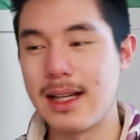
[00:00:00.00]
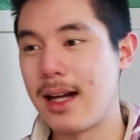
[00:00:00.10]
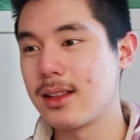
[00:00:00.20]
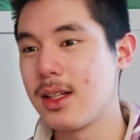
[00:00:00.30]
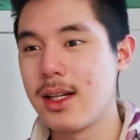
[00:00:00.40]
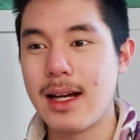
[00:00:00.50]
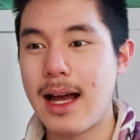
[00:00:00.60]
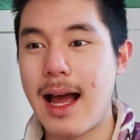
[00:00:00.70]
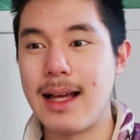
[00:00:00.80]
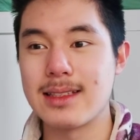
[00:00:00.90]
that
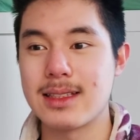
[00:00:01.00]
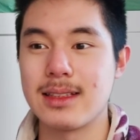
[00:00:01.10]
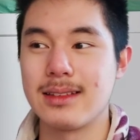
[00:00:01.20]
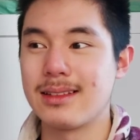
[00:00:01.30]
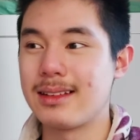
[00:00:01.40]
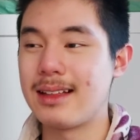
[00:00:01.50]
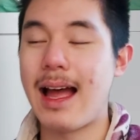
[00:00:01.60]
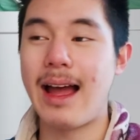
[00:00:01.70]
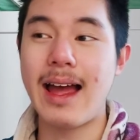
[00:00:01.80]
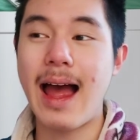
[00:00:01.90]
has
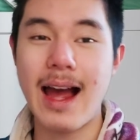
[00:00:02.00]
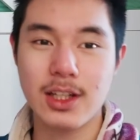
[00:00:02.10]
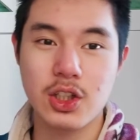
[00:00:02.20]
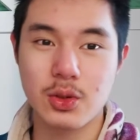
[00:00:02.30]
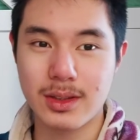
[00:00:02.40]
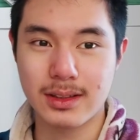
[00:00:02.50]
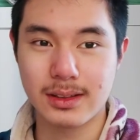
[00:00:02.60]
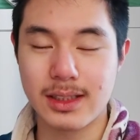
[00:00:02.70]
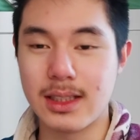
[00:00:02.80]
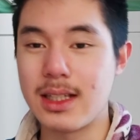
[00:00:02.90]

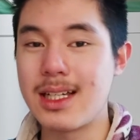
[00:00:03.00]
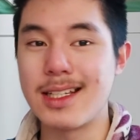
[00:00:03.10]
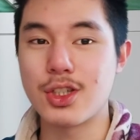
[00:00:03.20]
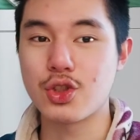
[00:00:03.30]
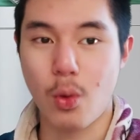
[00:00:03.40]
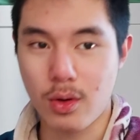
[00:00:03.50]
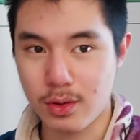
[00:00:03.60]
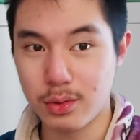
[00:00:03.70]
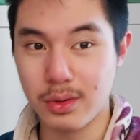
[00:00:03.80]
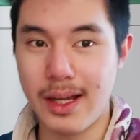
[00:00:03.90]
accurately
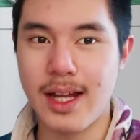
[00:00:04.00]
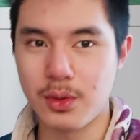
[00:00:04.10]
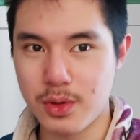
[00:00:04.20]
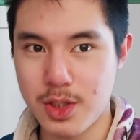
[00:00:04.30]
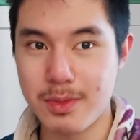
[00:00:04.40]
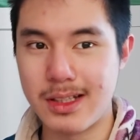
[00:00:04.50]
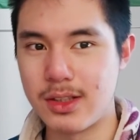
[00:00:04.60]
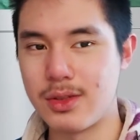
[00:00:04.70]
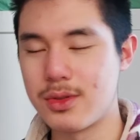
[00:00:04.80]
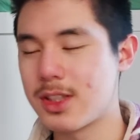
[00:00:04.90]
historical language being
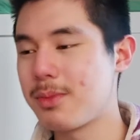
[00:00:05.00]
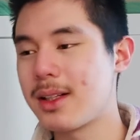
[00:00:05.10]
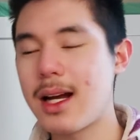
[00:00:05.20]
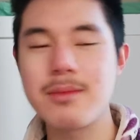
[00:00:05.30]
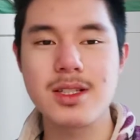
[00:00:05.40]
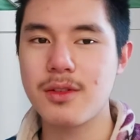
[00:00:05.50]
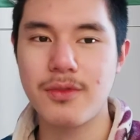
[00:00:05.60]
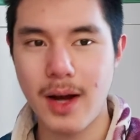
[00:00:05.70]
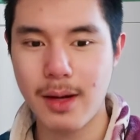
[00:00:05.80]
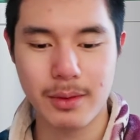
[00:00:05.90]
used, but I'm still
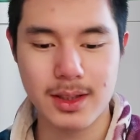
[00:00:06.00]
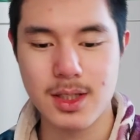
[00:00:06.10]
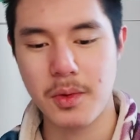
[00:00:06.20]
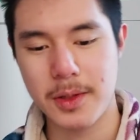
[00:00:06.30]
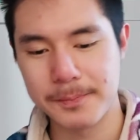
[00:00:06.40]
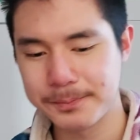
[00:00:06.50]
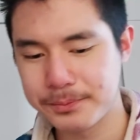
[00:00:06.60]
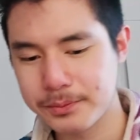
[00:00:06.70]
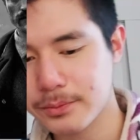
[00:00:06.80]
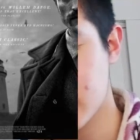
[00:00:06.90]
fine with this one.
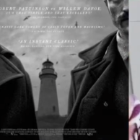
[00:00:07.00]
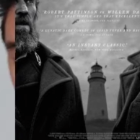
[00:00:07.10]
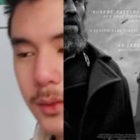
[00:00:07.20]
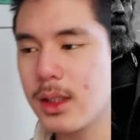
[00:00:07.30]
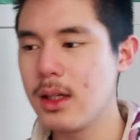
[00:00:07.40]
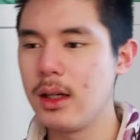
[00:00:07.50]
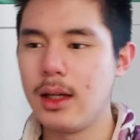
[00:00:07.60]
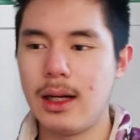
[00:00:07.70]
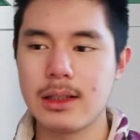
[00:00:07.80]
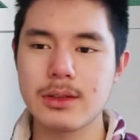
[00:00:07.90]

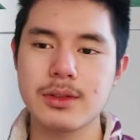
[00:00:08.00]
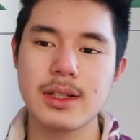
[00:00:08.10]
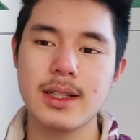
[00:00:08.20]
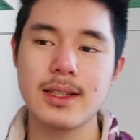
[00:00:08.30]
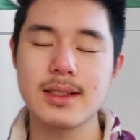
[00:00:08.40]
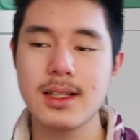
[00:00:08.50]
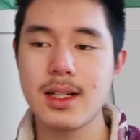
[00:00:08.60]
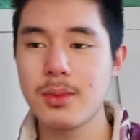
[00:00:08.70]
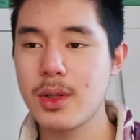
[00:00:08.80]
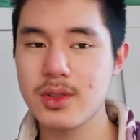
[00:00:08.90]
Another thing is
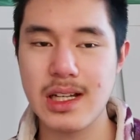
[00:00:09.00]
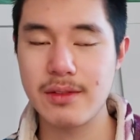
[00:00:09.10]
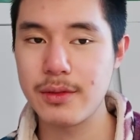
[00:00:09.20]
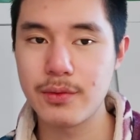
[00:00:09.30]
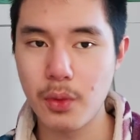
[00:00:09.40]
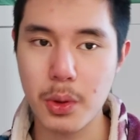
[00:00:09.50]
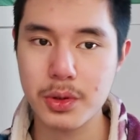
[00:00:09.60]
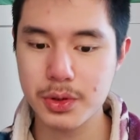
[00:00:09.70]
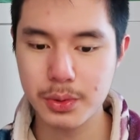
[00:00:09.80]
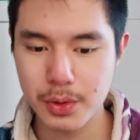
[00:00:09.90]
we also have a
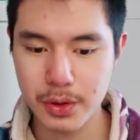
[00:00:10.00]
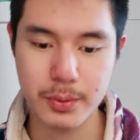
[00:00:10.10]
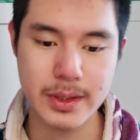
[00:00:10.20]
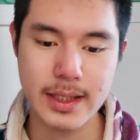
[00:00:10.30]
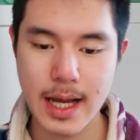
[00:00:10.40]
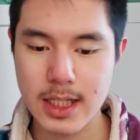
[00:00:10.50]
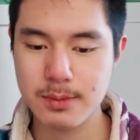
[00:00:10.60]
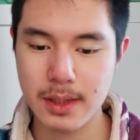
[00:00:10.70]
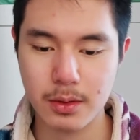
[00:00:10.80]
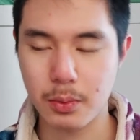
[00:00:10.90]
4:3
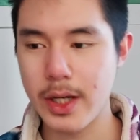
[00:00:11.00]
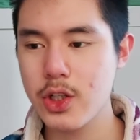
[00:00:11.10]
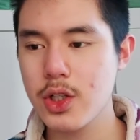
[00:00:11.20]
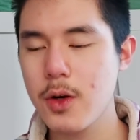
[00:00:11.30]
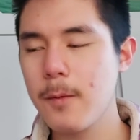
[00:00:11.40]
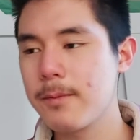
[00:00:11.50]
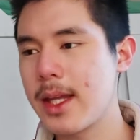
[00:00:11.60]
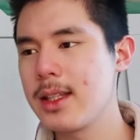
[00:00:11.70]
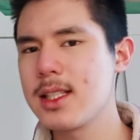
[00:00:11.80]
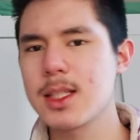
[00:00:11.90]
aspect ratio,
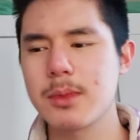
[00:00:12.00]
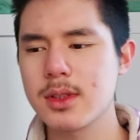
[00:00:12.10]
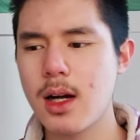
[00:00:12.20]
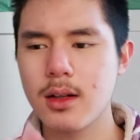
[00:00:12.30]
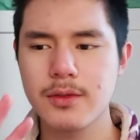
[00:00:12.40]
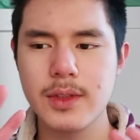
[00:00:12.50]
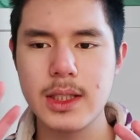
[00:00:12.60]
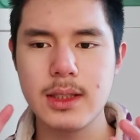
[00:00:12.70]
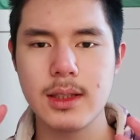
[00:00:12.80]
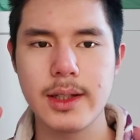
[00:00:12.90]
and the
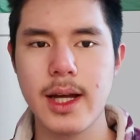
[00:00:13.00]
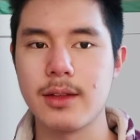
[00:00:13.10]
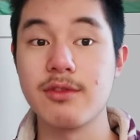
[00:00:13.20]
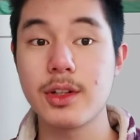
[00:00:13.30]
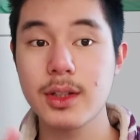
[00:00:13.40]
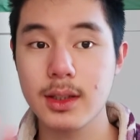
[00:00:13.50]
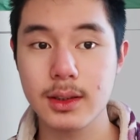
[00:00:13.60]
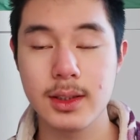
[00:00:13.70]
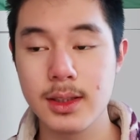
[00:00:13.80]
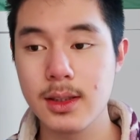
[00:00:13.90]
cinematography, again, very
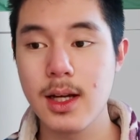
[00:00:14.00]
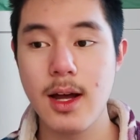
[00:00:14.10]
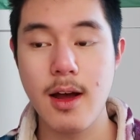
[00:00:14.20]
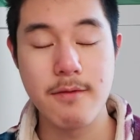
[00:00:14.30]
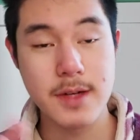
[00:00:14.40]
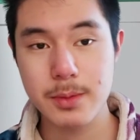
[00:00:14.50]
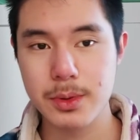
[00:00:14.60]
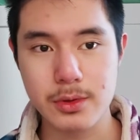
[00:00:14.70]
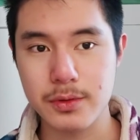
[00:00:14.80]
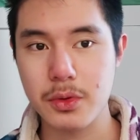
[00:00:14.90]
clean, very
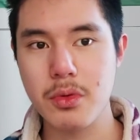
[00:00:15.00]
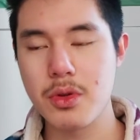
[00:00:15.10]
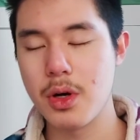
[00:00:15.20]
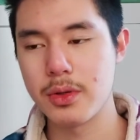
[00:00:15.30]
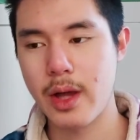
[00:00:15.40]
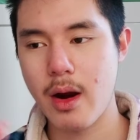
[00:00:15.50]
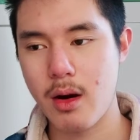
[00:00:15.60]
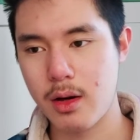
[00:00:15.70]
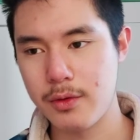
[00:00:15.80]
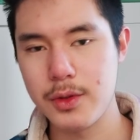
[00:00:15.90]
beautiful, though there
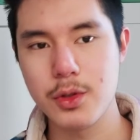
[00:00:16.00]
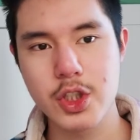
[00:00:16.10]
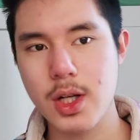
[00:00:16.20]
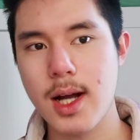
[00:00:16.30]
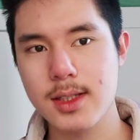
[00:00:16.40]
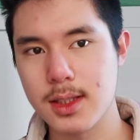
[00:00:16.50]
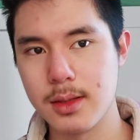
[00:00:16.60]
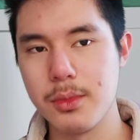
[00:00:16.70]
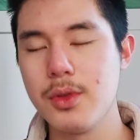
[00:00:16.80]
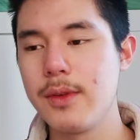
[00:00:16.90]
are a few shots in the
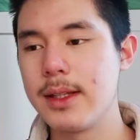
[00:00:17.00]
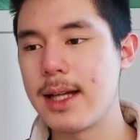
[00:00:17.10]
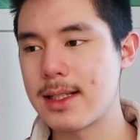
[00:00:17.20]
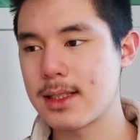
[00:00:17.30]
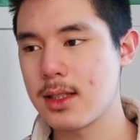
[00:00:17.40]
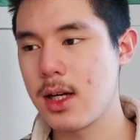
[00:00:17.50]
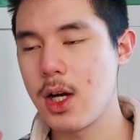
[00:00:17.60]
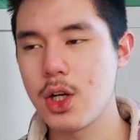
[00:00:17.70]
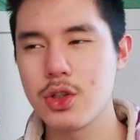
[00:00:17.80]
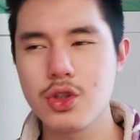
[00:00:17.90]
movie that's
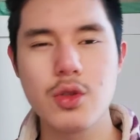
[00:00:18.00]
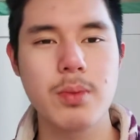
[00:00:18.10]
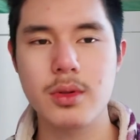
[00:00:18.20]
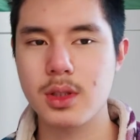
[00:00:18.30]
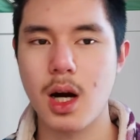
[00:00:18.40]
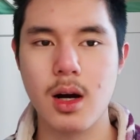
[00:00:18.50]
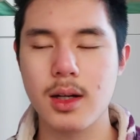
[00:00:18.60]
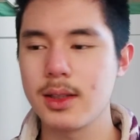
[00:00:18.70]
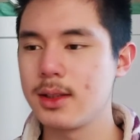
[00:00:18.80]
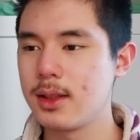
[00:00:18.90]
super
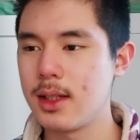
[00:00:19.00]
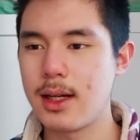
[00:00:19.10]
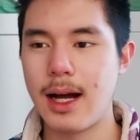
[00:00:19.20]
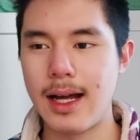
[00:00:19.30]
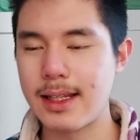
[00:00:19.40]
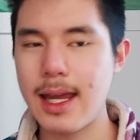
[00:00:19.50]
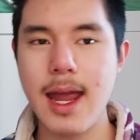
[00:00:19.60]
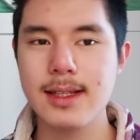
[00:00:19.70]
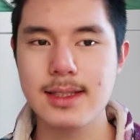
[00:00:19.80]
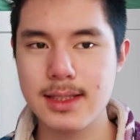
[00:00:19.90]
dark. I
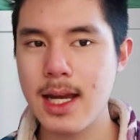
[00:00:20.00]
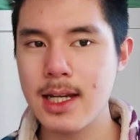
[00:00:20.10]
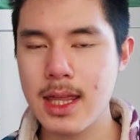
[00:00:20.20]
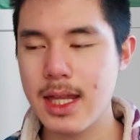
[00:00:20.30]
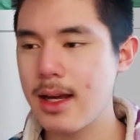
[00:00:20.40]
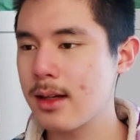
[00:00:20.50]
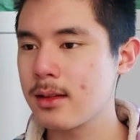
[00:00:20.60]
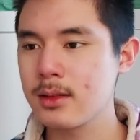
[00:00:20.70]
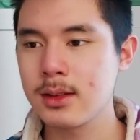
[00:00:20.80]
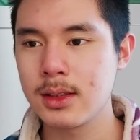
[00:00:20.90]
can't see anything.
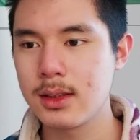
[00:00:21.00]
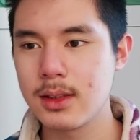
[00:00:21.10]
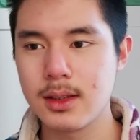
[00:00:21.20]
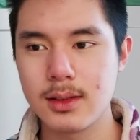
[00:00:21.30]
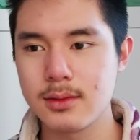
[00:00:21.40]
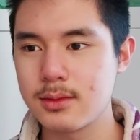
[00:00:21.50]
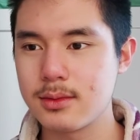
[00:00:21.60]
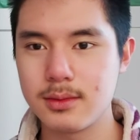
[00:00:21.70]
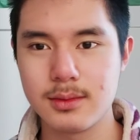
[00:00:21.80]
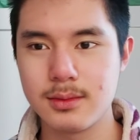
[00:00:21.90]

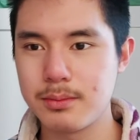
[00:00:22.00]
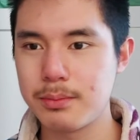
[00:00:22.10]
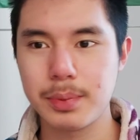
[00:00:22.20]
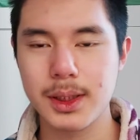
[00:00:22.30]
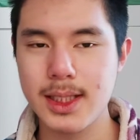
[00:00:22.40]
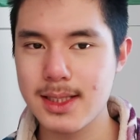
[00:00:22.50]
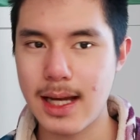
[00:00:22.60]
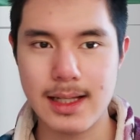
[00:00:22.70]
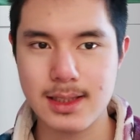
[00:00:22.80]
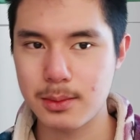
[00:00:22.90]
Please
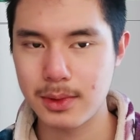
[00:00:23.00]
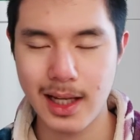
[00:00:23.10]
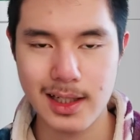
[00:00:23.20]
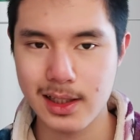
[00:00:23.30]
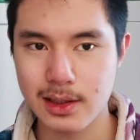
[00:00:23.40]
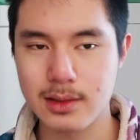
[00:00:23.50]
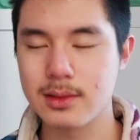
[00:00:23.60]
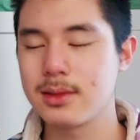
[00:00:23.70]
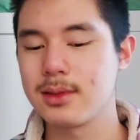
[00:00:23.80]
add some lighting.